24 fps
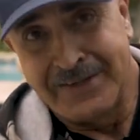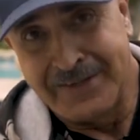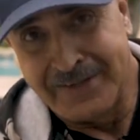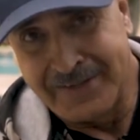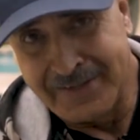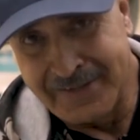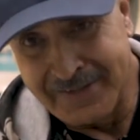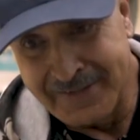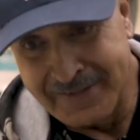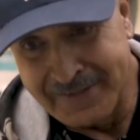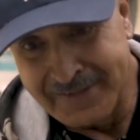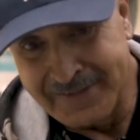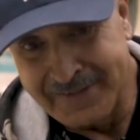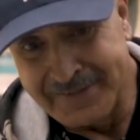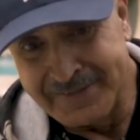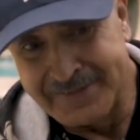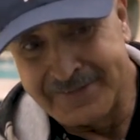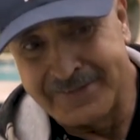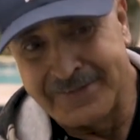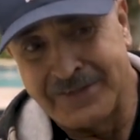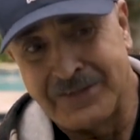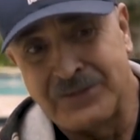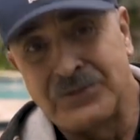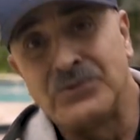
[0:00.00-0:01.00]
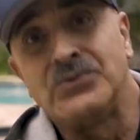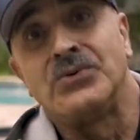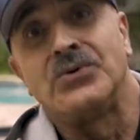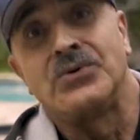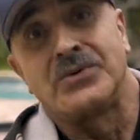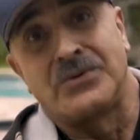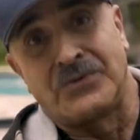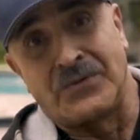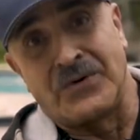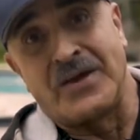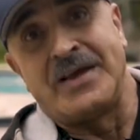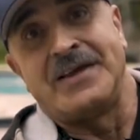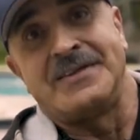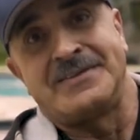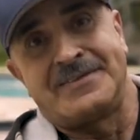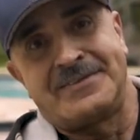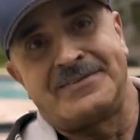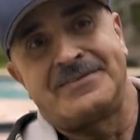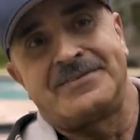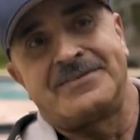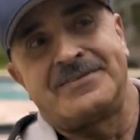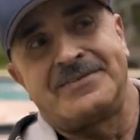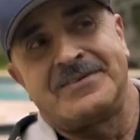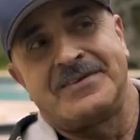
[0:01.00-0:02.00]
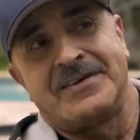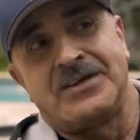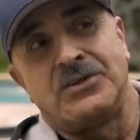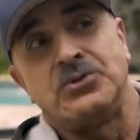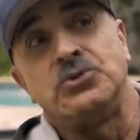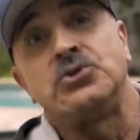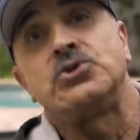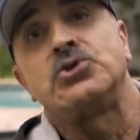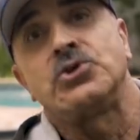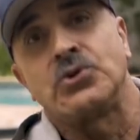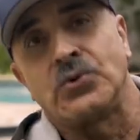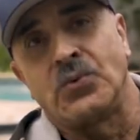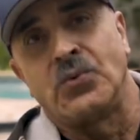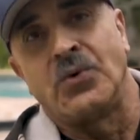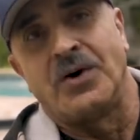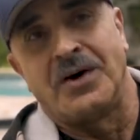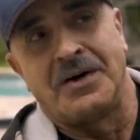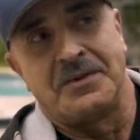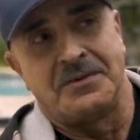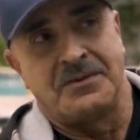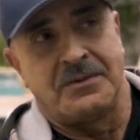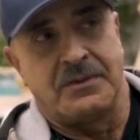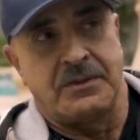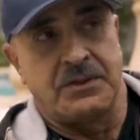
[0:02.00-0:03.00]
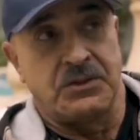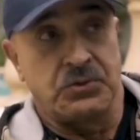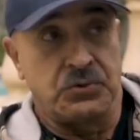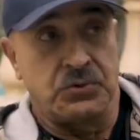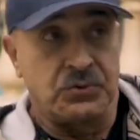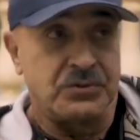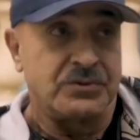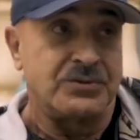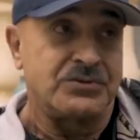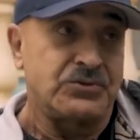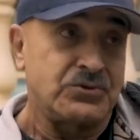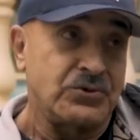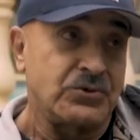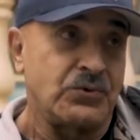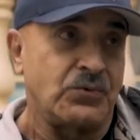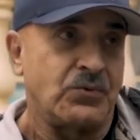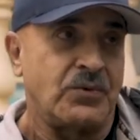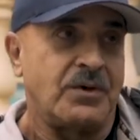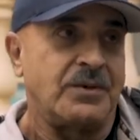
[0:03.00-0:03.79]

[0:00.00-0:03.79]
and you were great, and you should have won. He should have